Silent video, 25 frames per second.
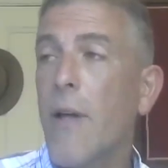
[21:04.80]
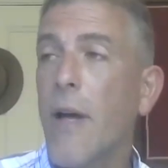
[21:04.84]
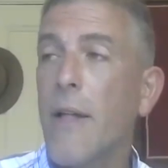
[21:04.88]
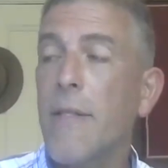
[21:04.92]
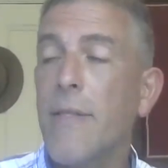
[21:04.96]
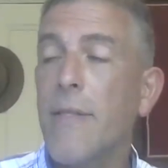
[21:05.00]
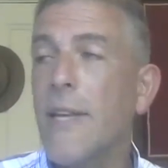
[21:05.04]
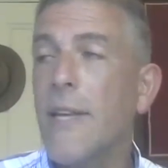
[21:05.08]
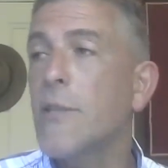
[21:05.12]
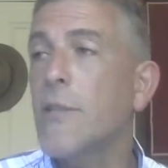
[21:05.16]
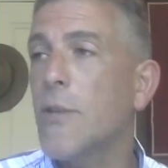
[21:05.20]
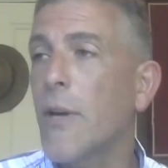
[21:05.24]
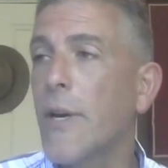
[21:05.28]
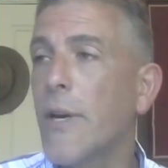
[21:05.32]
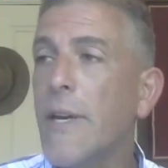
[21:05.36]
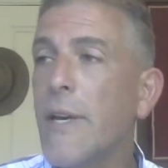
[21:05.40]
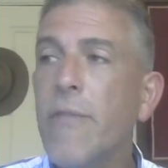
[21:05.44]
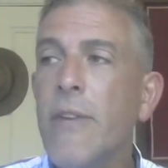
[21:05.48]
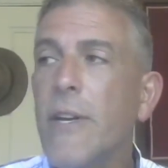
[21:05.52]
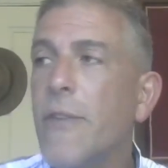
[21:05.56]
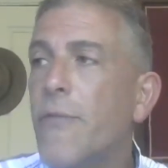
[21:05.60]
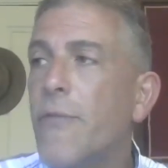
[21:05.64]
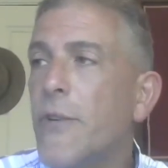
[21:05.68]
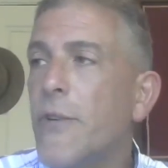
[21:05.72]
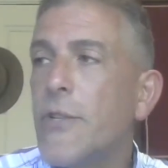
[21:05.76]
I think so. Even
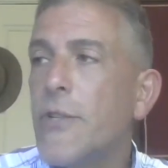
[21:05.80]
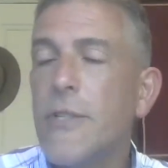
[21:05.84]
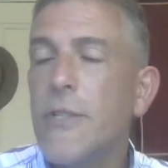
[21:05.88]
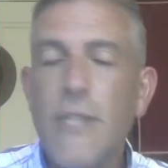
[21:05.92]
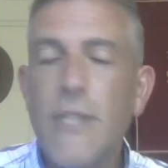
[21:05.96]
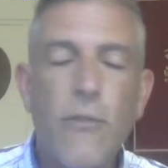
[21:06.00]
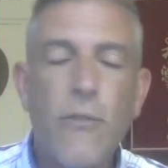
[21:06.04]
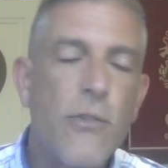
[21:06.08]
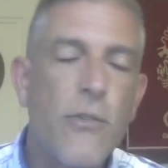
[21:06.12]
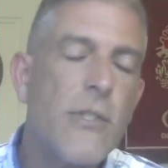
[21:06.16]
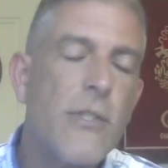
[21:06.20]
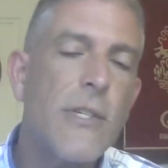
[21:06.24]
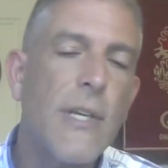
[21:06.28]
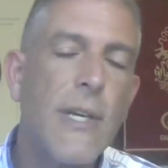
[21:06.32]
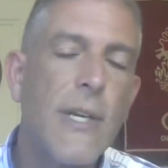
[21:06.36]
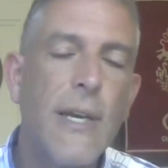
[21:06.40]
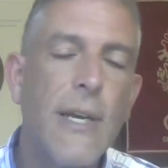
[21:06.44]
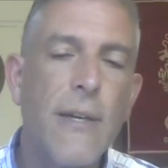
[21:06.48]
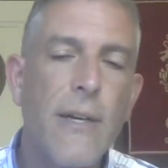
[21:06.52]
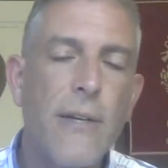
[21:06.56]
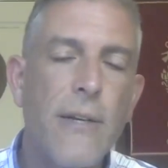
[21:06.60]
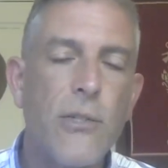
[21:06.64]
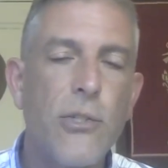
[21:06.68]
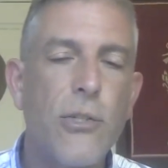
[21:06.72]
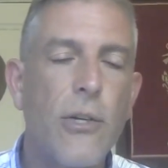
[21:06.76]
if you're just interested in
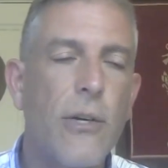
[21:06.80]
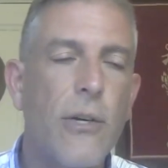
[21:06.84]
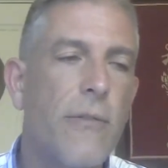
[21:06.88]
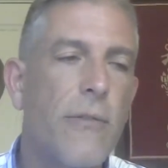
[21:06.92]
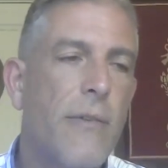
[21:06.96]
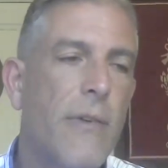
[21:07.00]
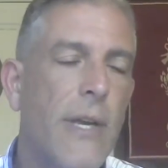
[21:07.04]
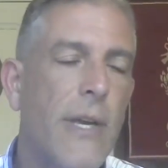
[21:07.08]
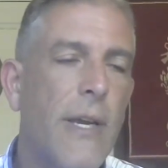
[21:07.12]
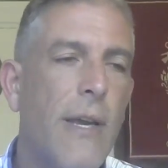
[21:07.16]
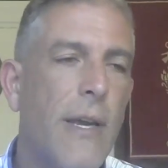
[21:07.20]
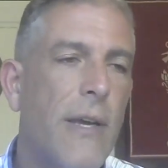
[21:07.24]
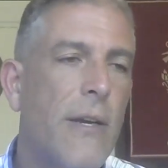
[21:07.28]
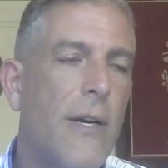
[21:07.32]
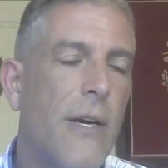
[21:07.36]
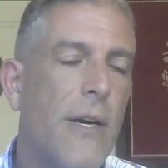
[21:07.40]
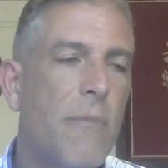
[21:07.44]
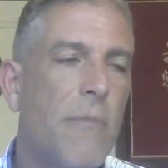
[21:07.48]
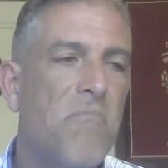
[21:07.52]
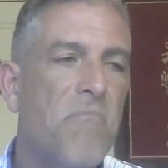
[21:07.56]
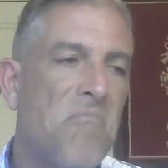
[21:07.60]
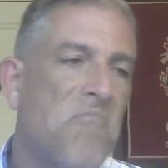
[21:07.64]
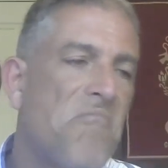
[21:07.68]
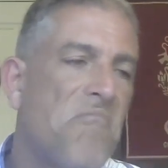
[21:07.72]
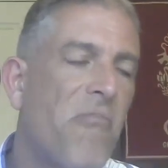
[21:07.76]
a
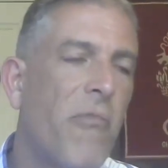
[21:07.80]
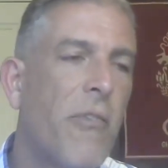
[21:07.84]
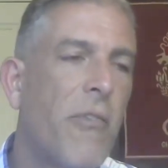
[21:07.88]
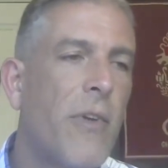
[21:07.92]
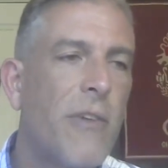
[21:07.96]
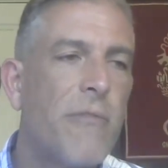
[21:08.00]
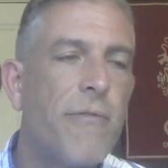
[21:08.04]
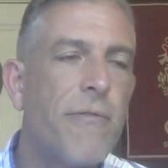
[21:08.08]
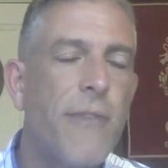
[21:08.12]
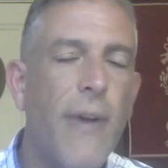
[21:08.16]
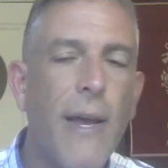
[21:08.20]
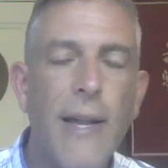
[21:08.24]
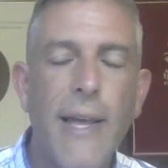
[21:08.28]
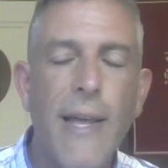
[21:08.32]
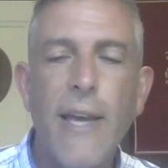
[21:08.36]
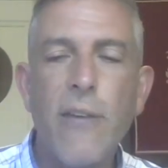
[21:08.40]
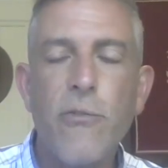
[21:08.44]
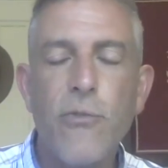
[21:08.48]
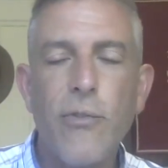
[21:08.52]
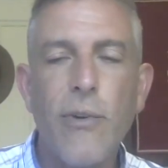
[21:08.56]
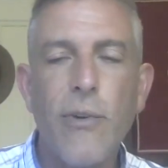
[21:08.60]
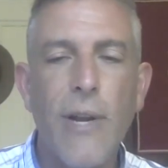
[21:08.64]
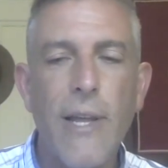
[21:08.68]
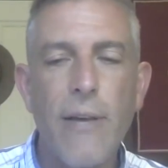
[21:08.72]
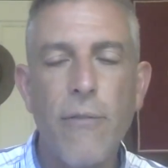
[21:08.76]
fairly
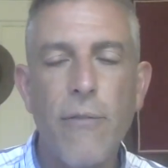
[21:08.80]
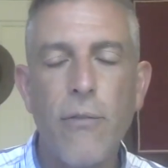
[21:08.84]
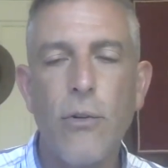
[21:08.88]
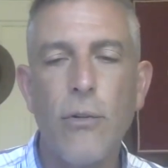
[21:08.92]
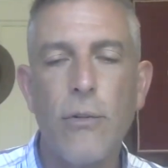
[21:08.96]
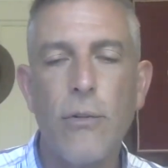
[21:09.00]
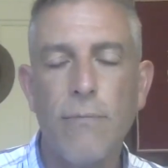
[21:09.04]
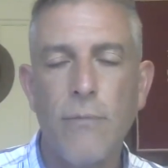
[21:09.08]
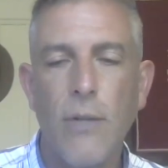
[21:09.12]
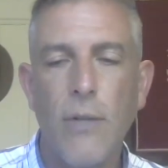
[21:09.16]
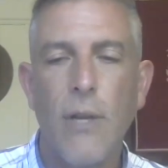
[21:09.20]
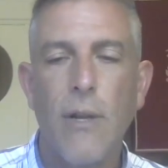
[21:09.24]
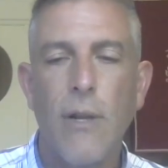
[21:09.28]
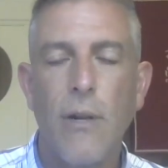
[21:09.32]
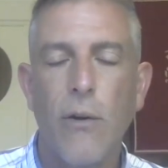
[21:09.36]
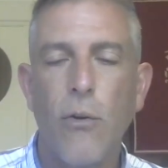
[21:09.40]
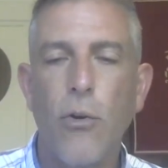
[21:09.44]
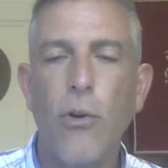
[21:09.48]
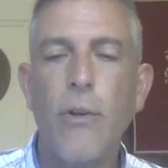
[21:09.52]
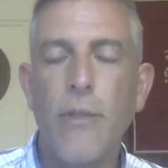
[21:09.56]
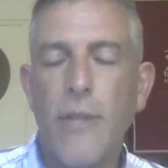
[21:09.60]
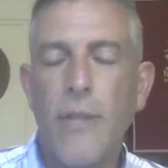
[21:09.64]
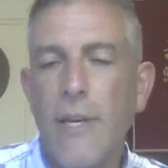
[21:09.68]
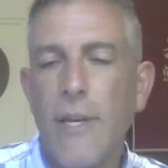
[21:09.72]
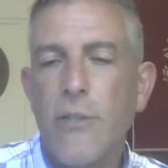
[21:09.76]
entry level
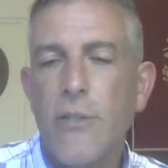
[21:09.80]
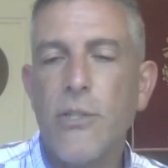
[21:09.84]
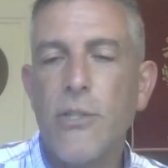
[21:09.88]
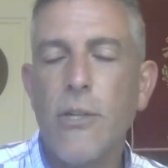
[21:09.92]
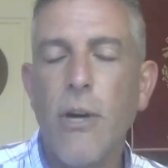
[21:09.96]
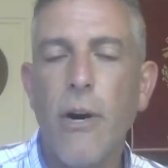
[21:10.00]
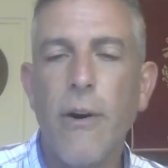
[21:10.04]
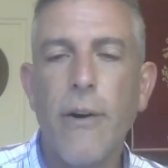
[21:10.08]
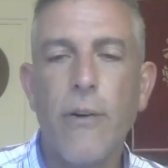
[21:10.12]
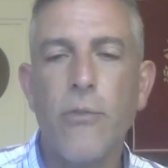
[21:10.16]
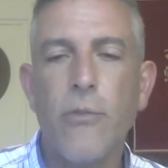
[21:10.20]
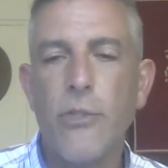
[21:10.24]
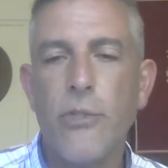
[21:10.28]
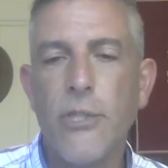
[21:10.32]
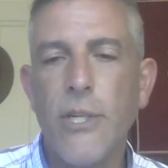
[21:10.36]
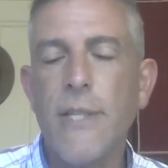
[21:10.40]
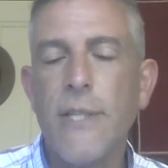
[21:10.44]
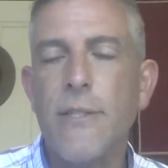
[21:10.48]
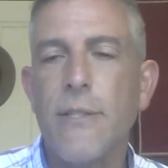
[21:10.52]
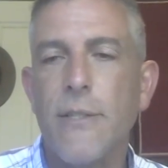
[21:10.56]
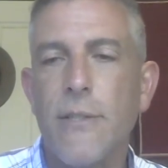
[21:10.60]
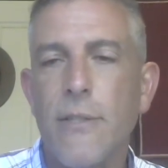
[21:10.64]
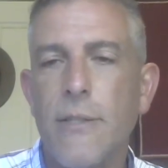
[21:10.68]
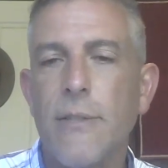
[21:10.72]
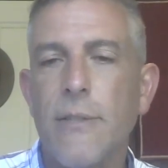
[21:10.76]
look at the historical
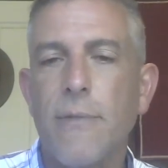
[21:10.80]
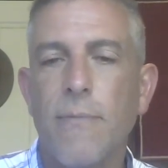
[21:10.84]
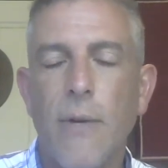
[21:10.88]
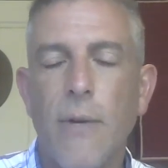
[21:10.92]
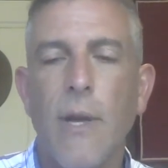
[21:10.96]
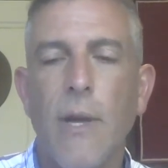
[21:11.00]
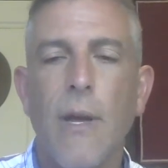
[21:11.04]
Jesus.